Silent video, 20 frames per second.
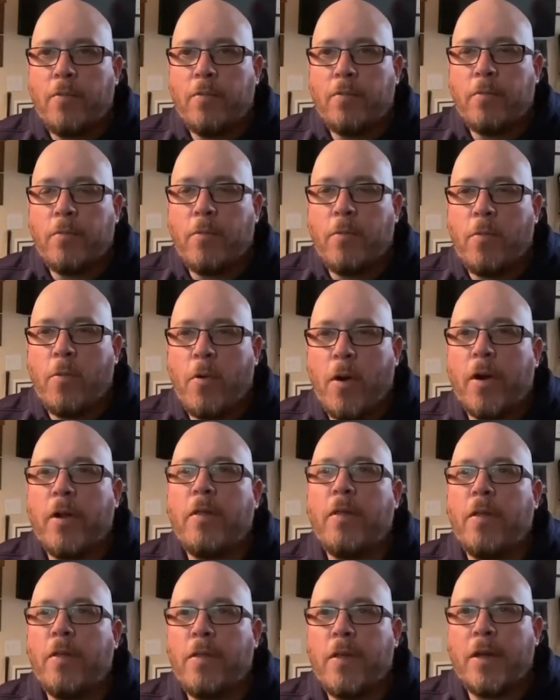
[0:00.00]
one of
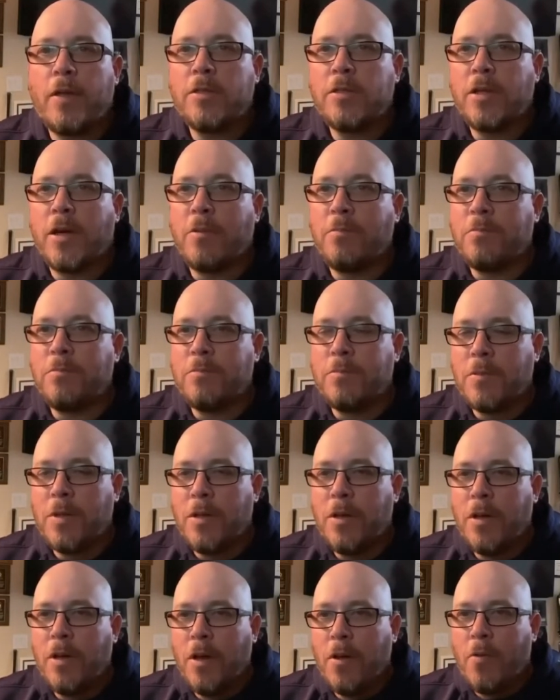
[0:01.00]
the things that I'm
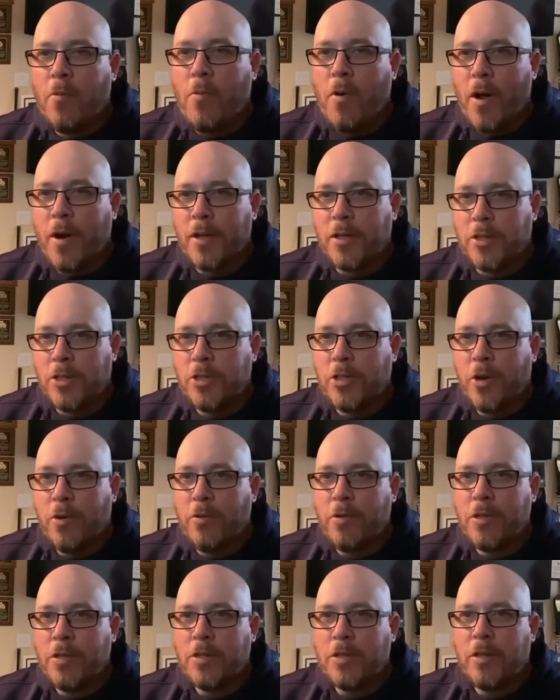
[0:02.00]
wanting to share
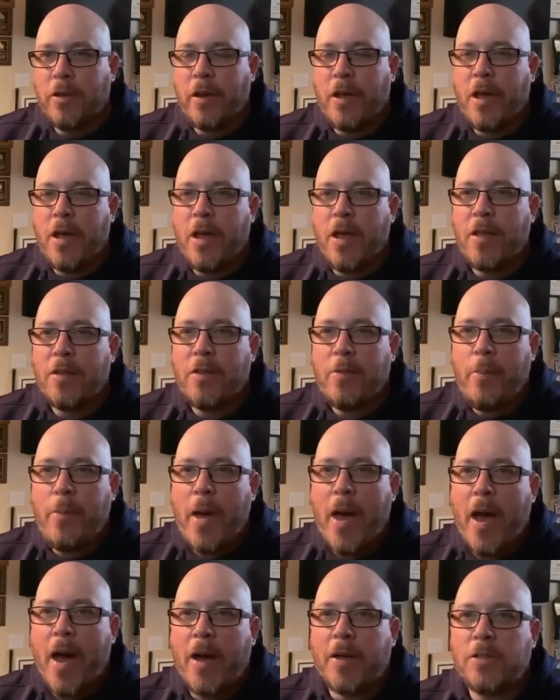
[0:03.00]
with you today in the
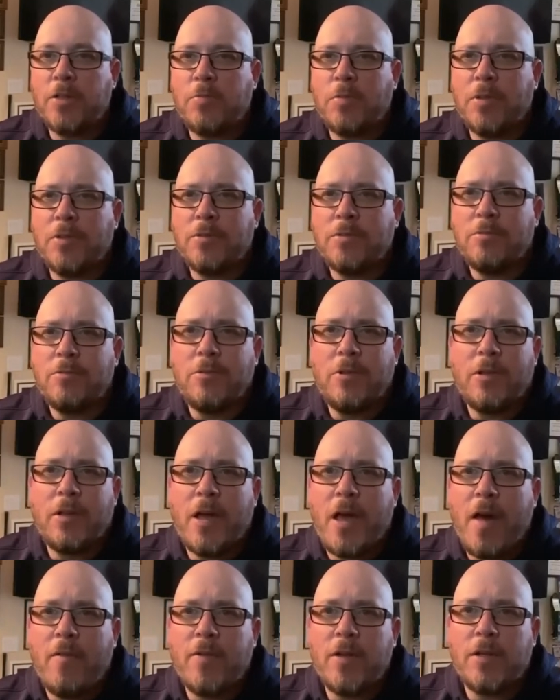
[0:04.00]
past, but really
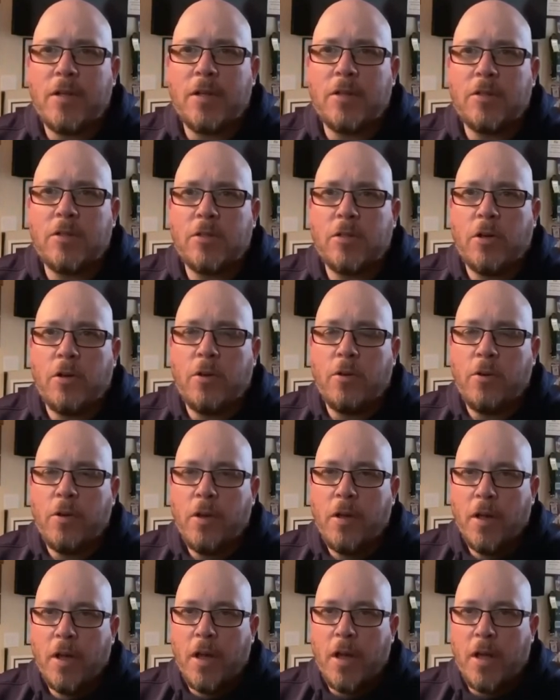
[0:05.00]
haven't done so
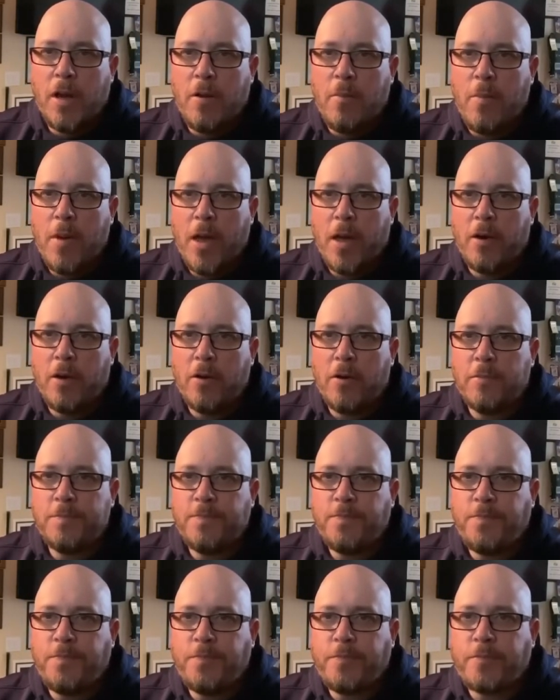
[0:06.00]
in a manner
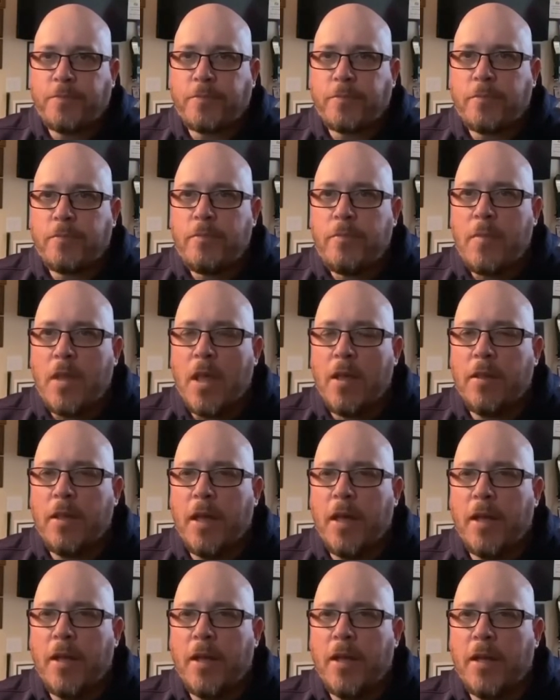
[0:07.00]

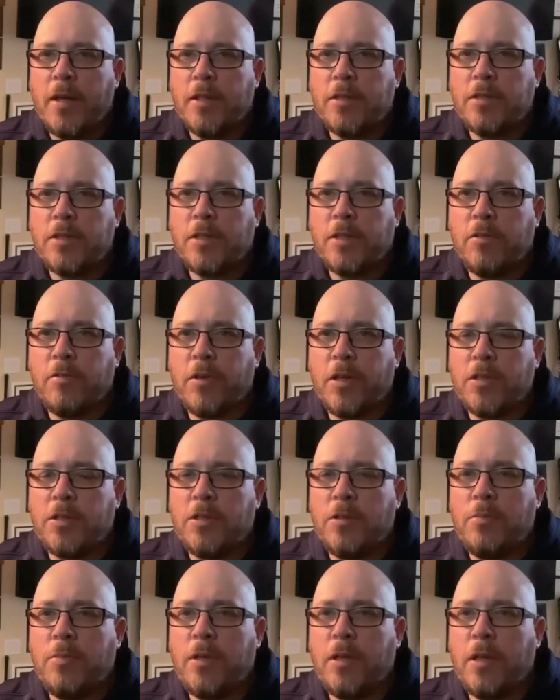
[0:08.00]
that is going
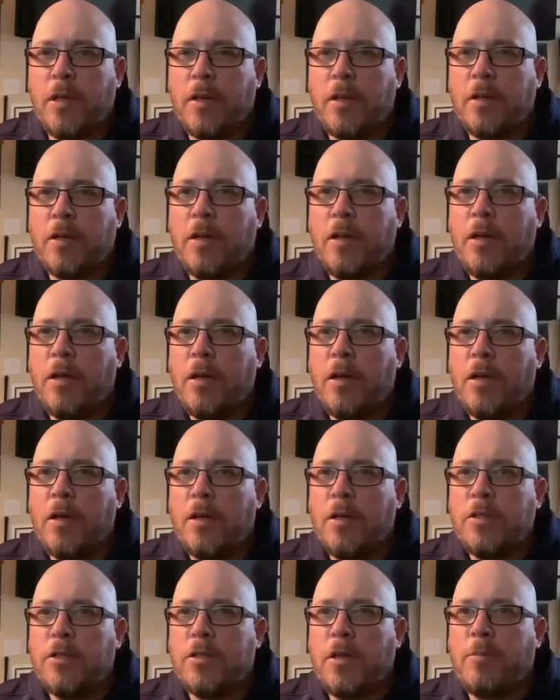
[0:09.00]
to be
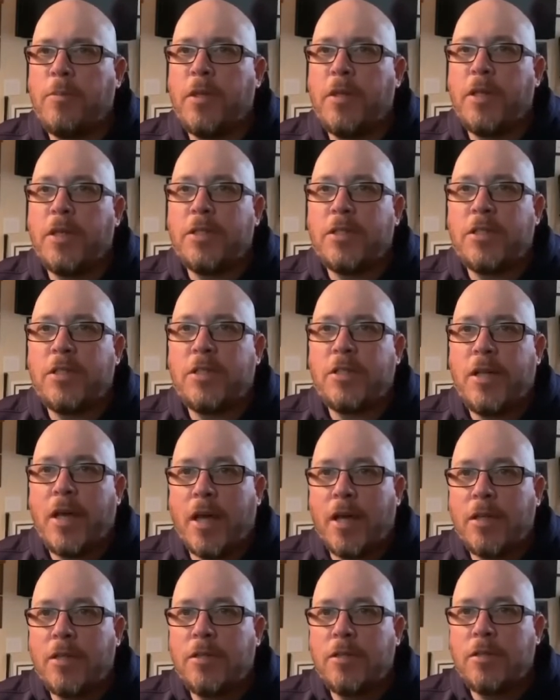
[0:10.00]
something that
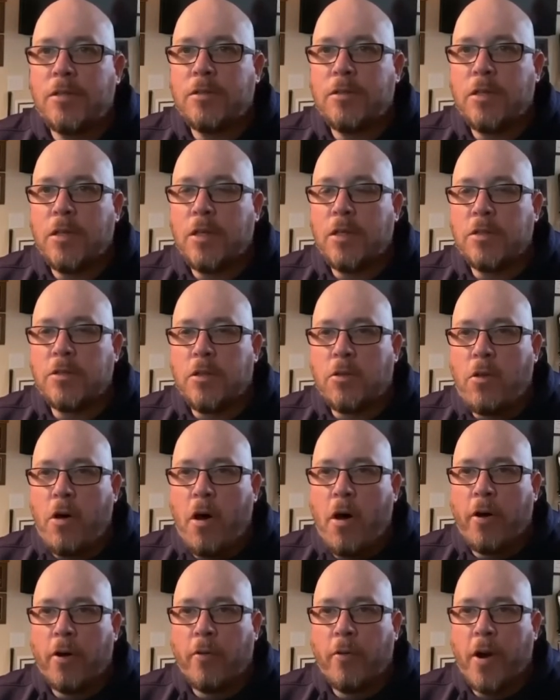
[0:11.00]
sticks and is
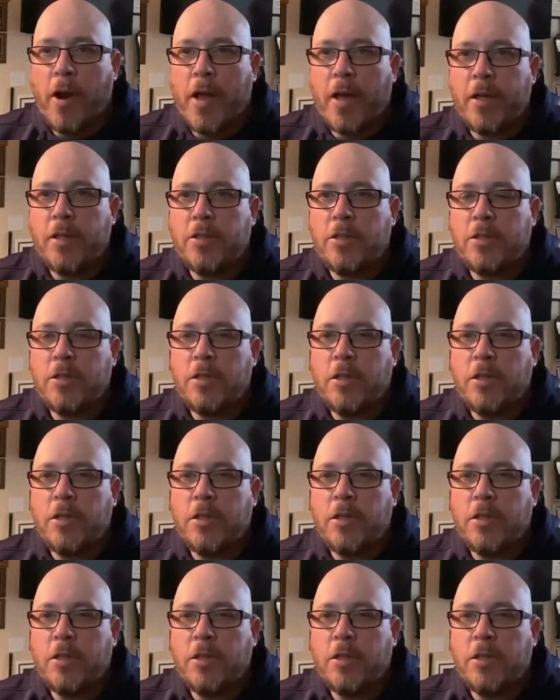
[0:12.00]
long range.